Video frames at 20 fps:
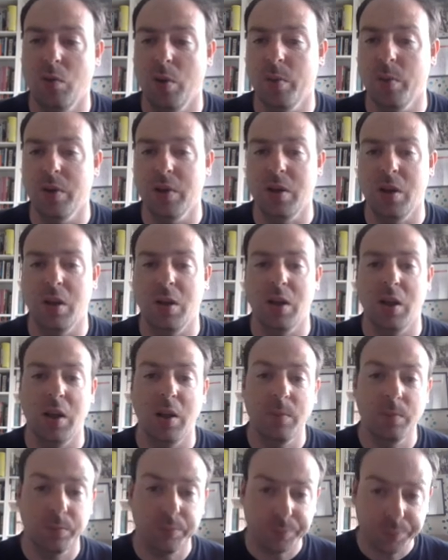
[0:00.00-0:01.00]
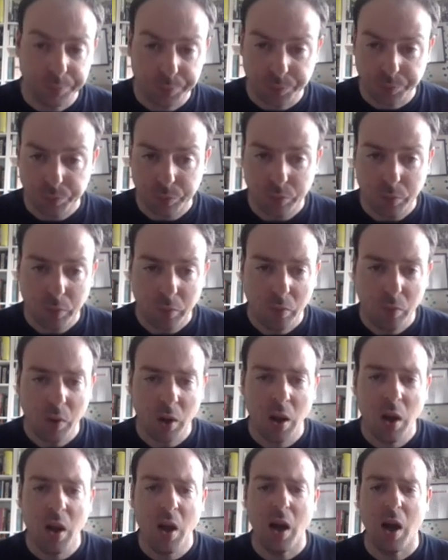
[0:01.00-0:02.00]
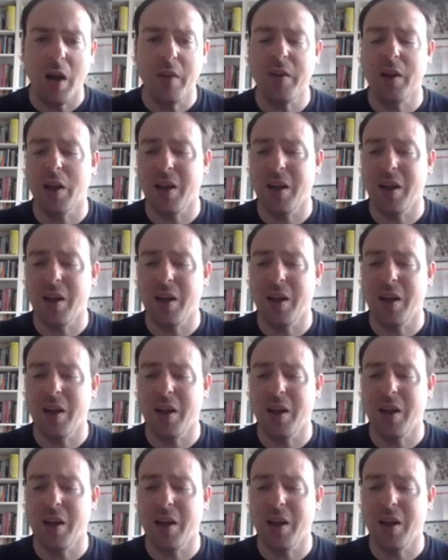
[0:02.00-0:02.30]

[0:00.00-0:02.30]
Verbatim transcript: Robert Dudley, and